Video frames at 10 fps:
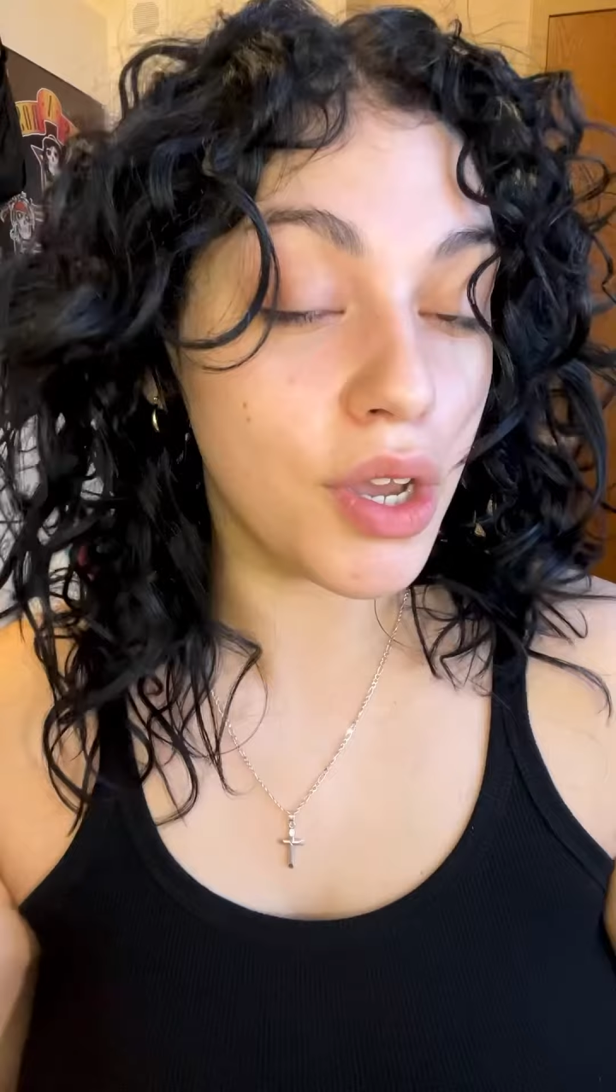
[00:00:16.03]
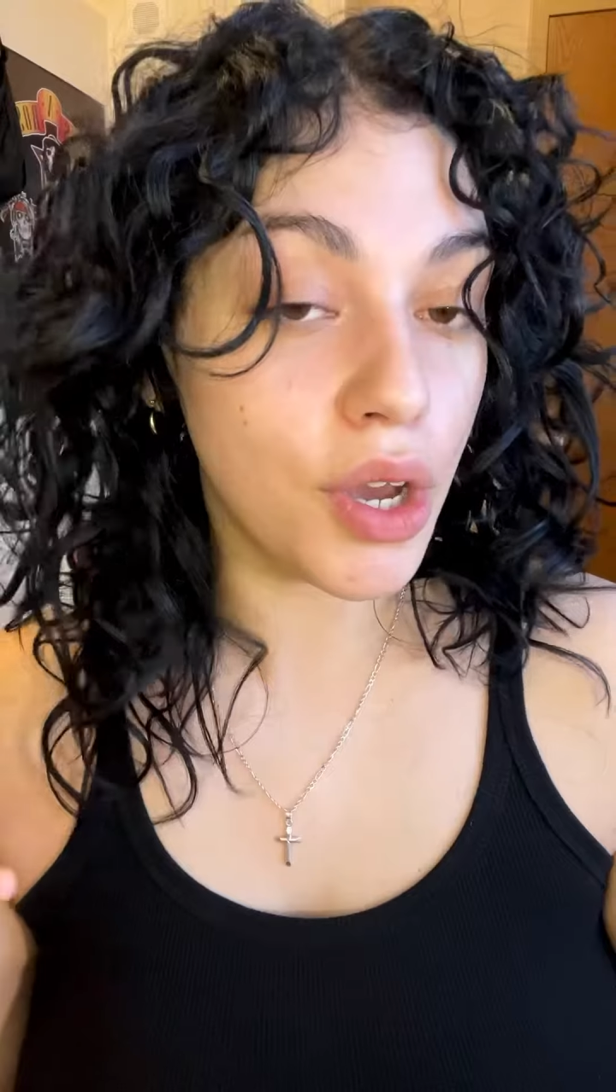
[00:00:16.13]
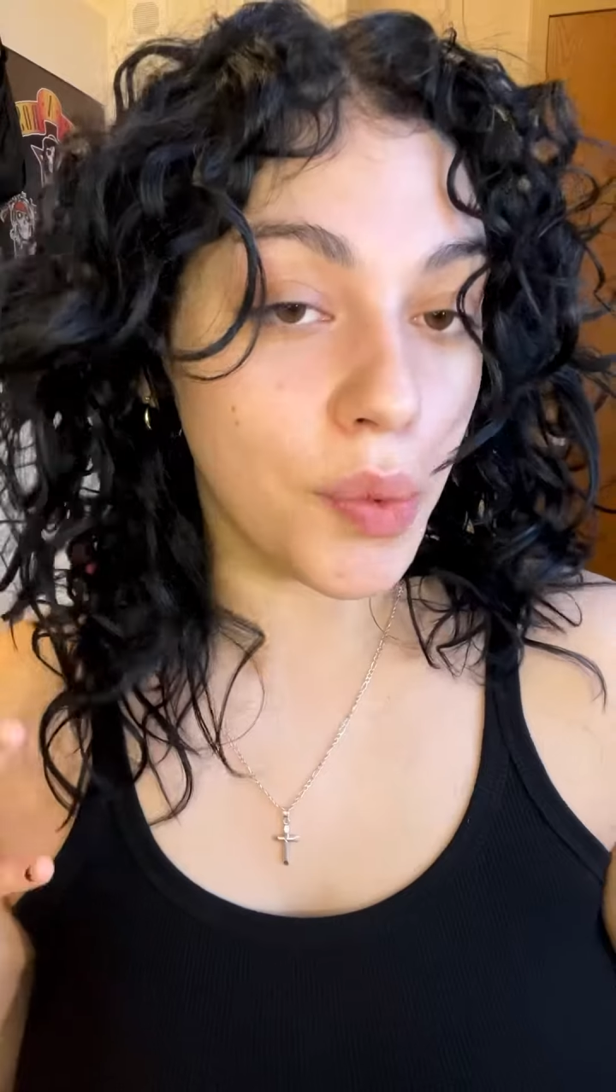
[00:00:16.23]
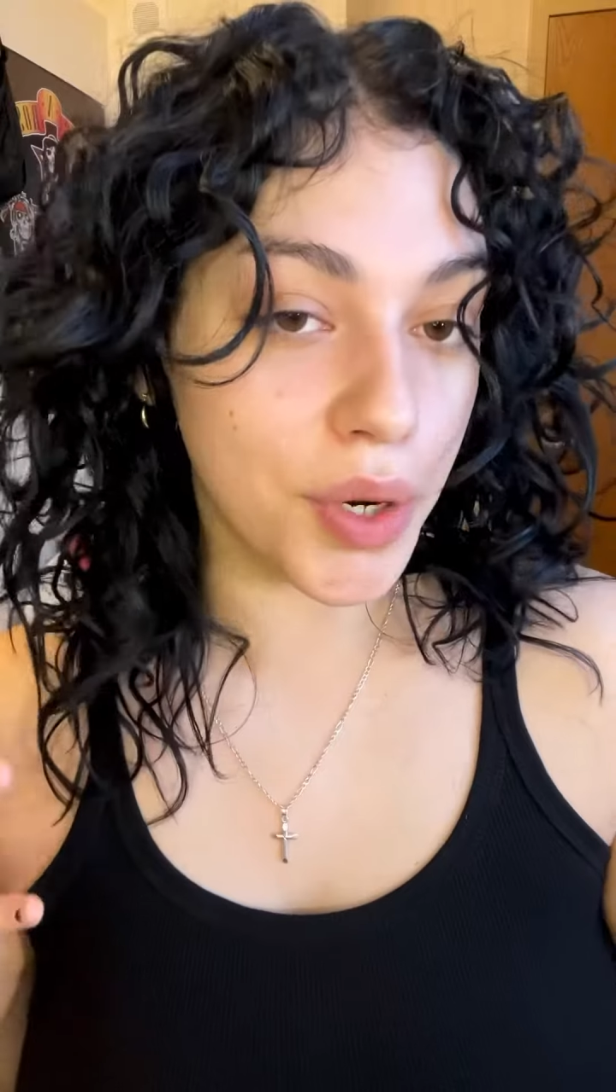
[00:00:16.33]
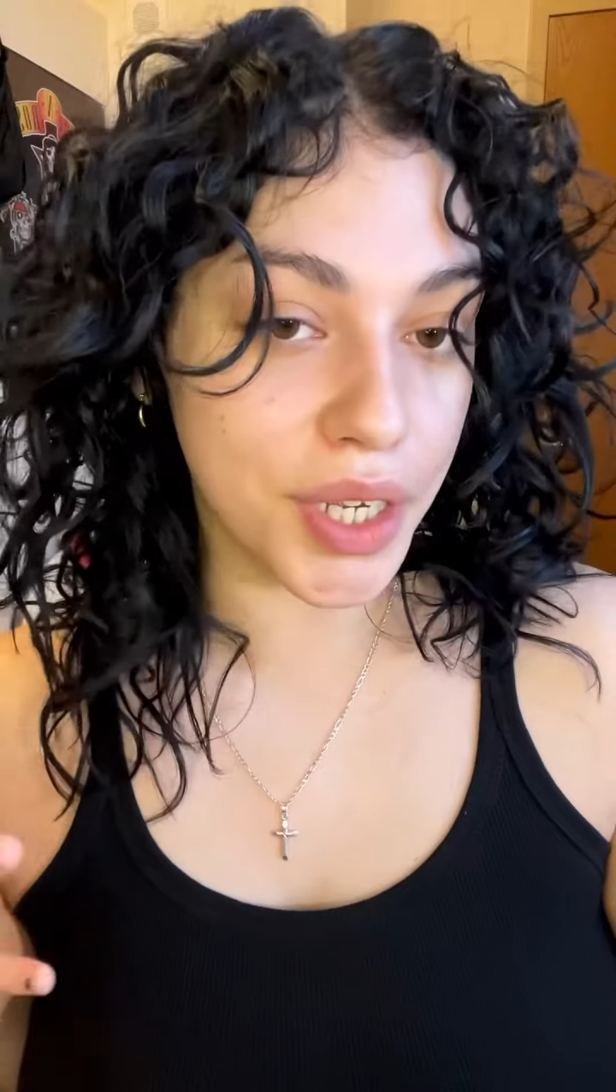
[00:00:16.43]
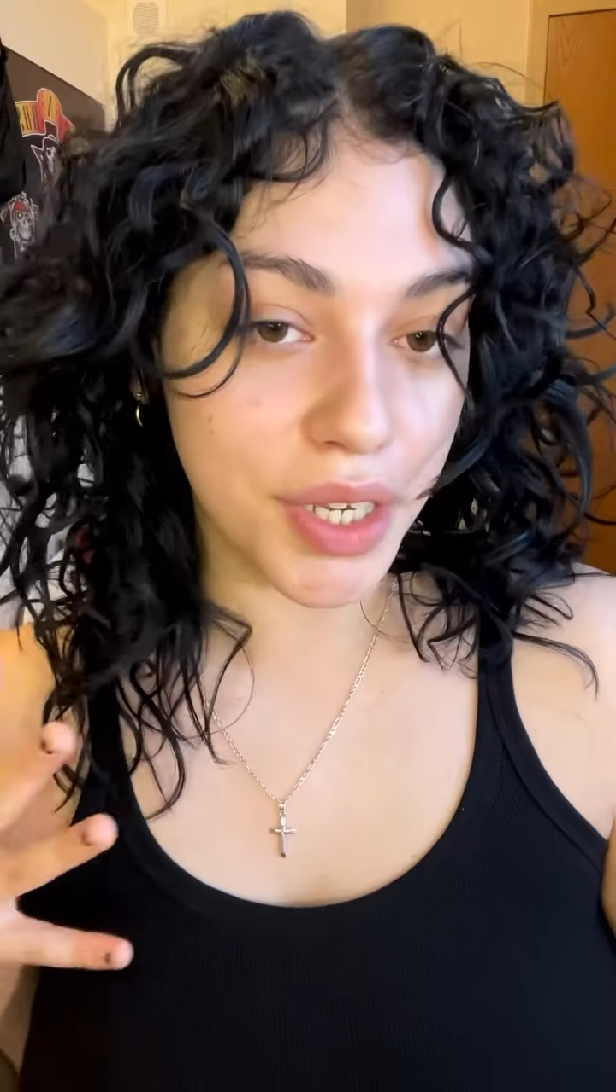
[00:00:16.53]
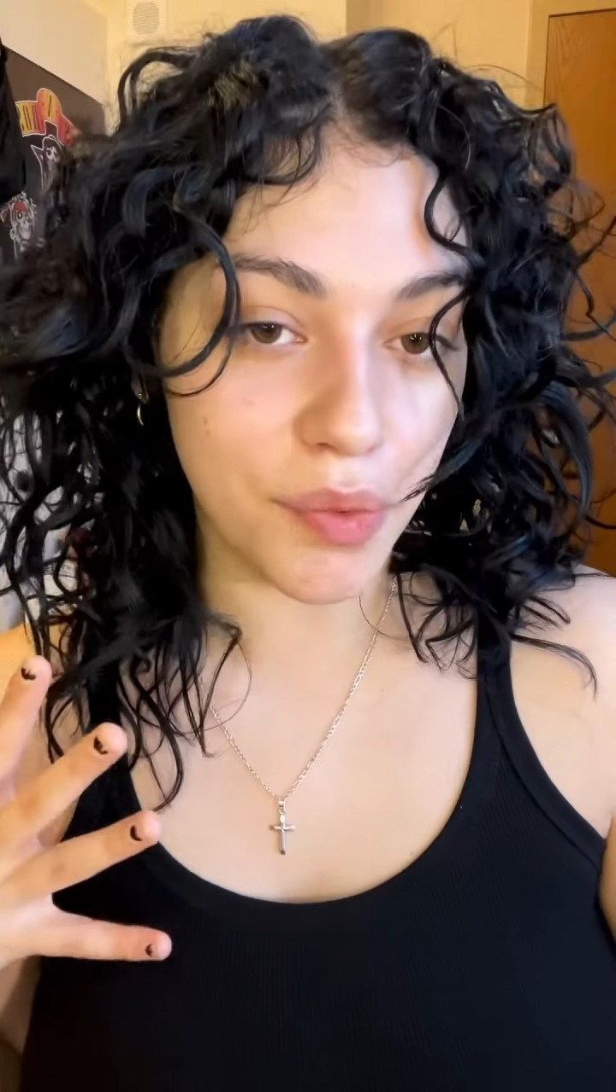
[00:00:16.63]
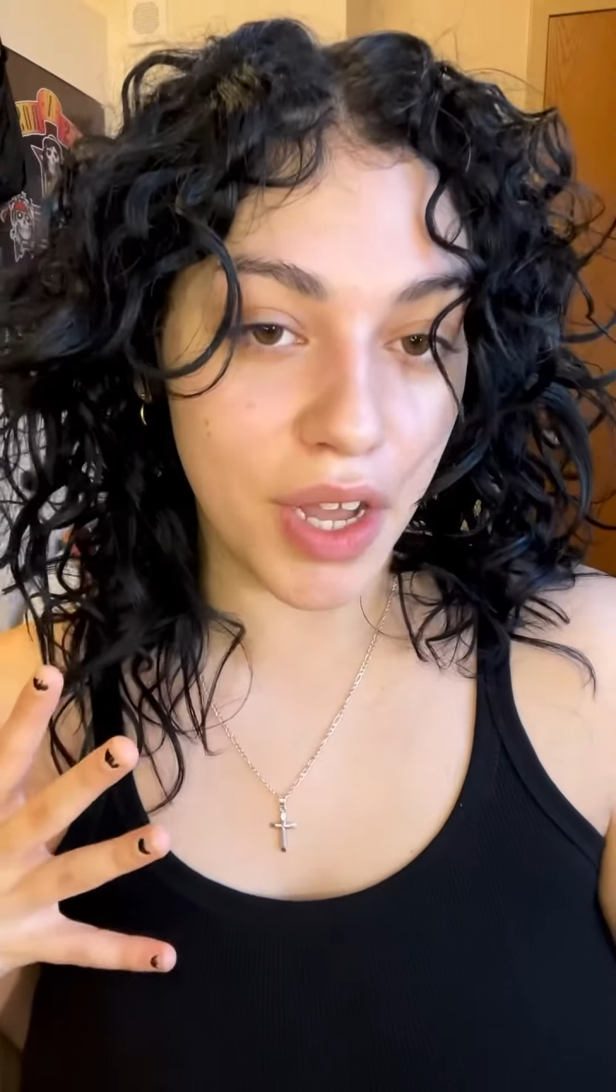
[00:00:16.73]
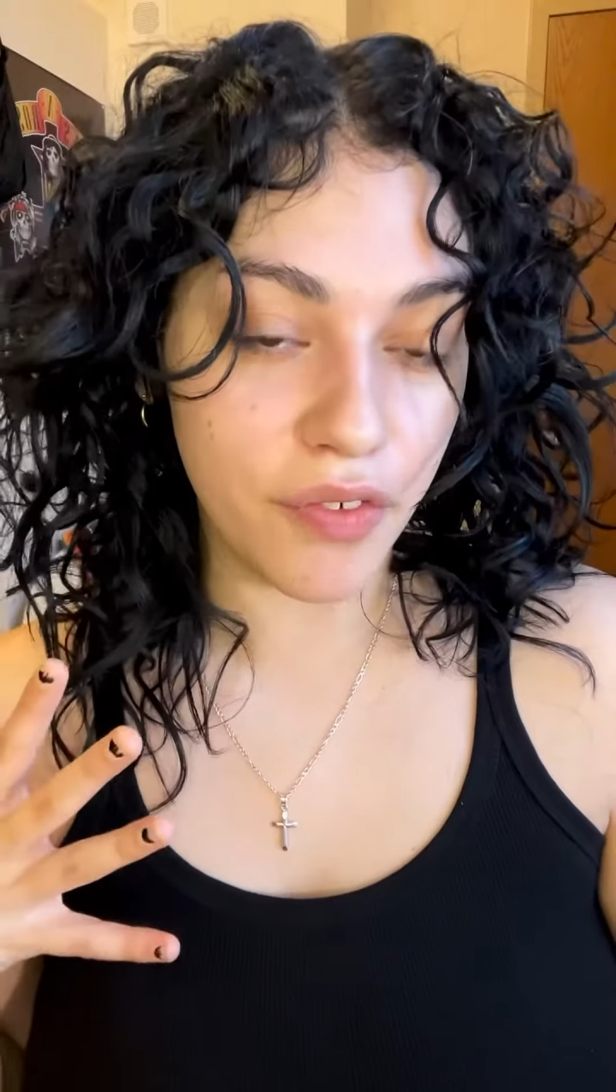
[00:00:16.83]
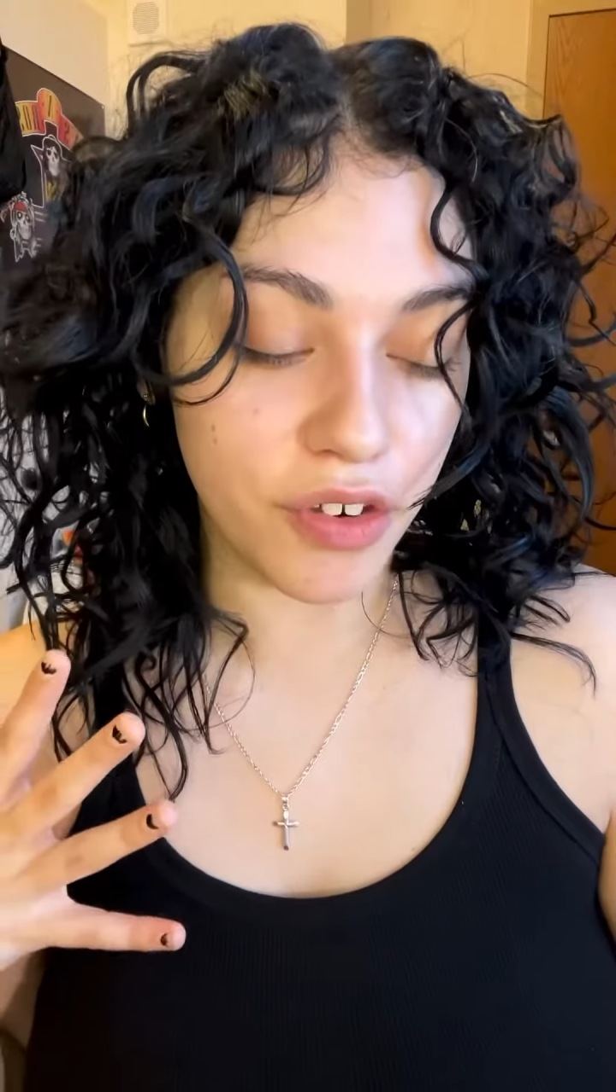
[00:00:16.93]
working
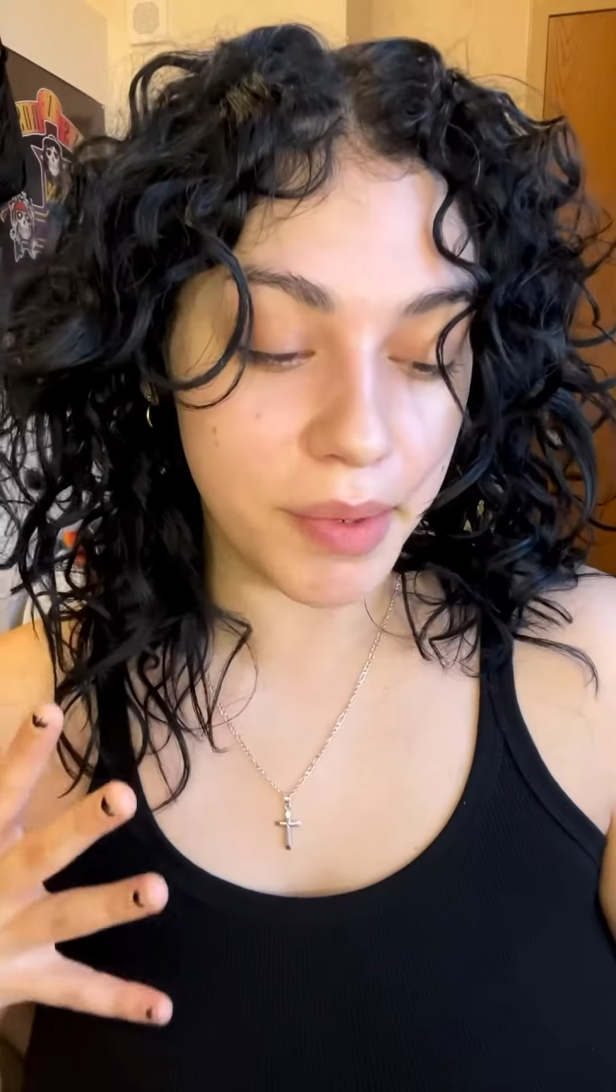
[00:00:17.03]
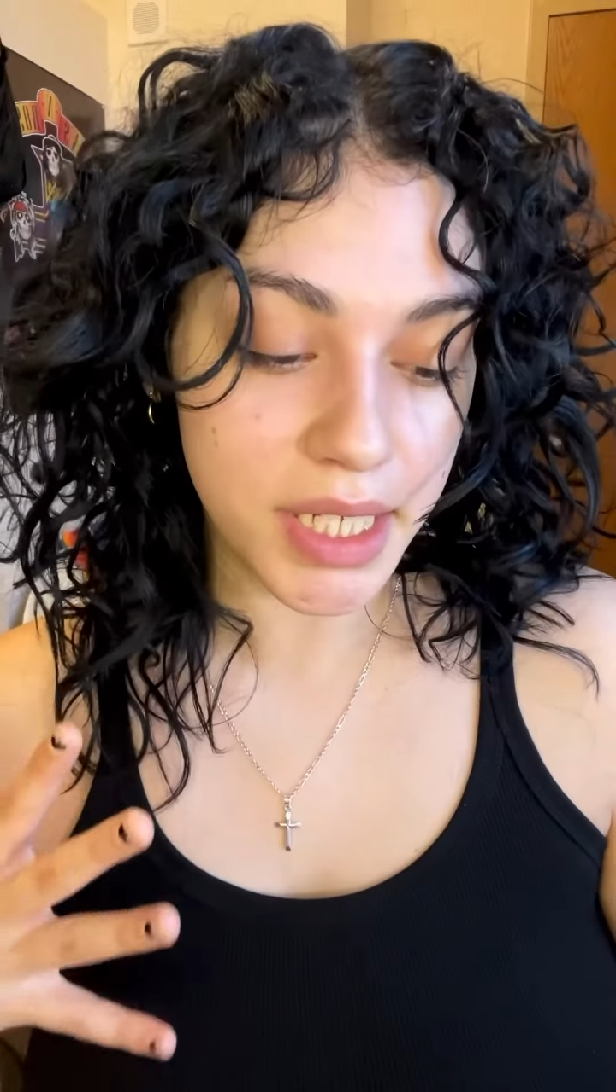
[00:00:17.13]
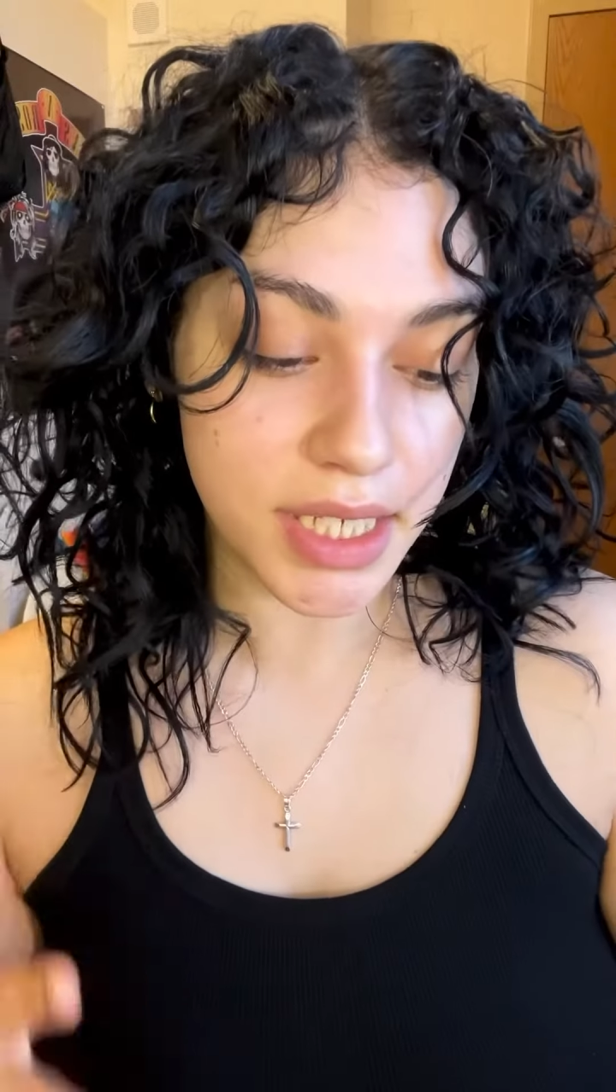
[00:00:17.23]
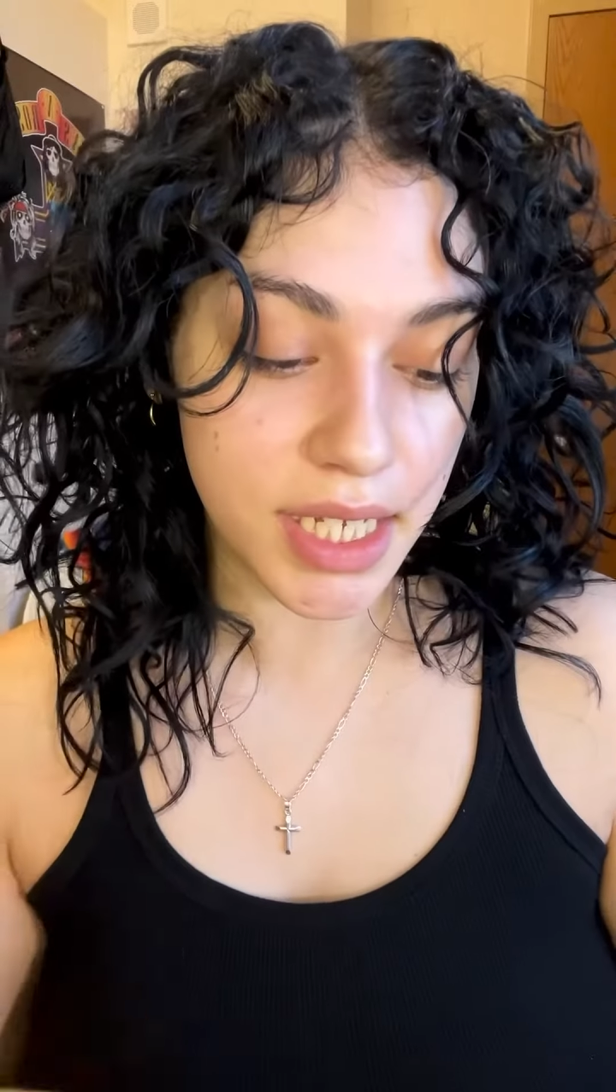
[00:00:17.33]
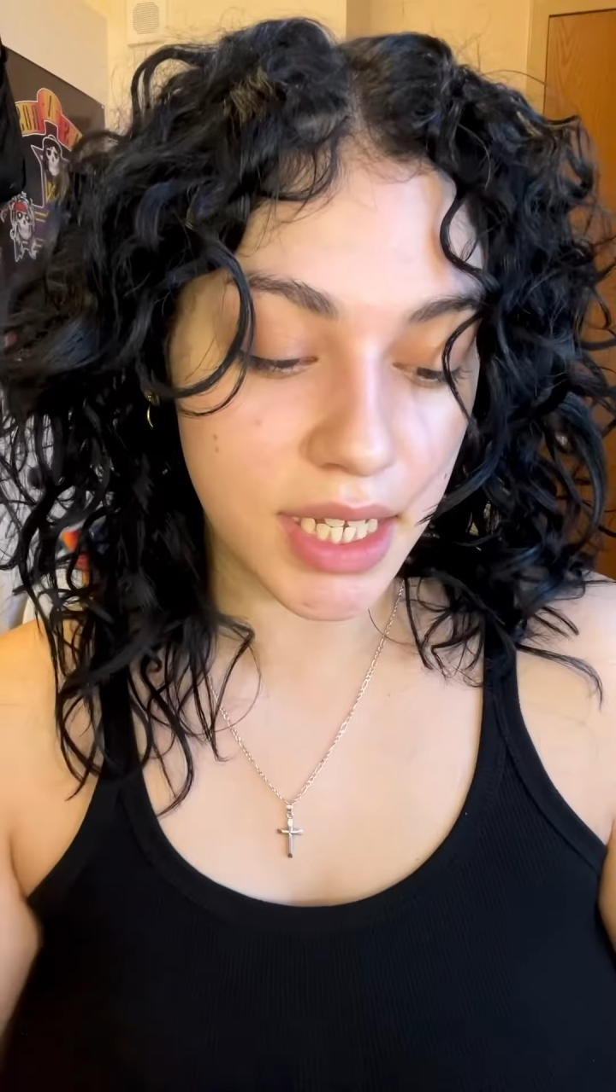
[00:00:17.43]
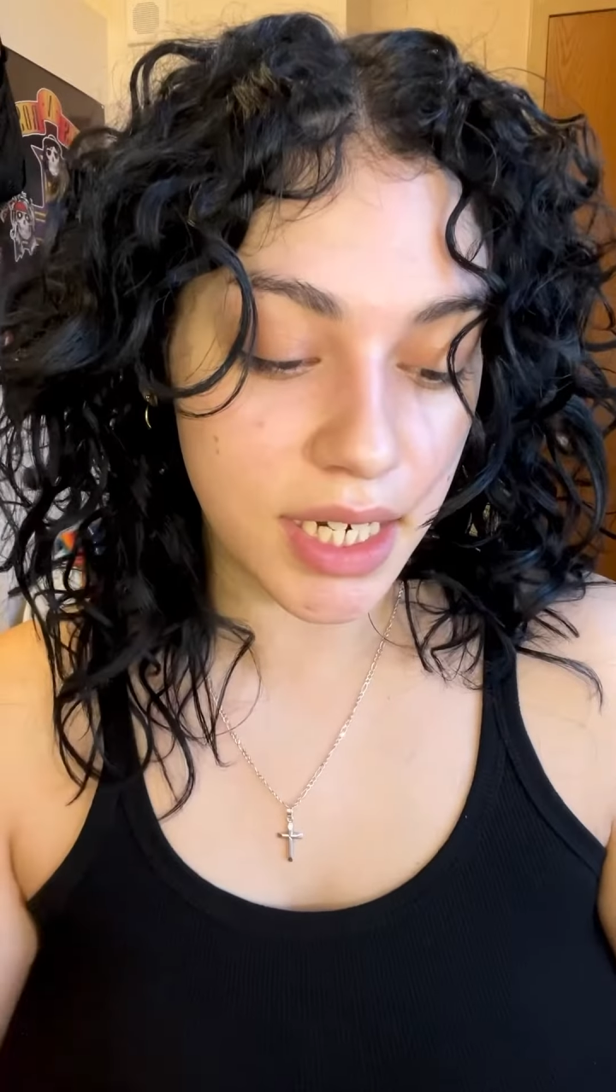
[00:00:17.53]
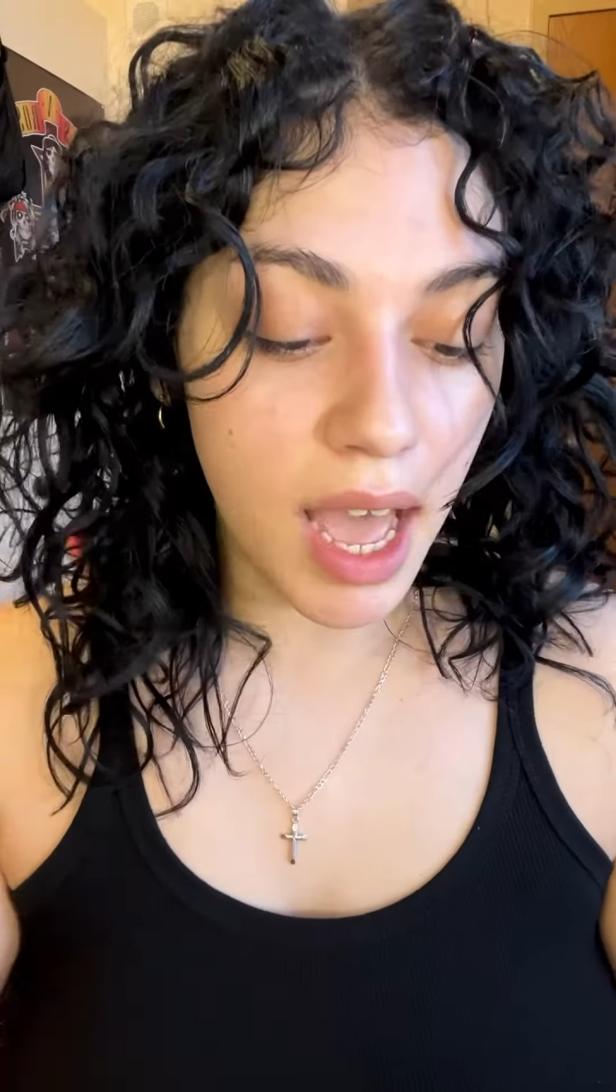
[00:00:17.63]
well for my skin.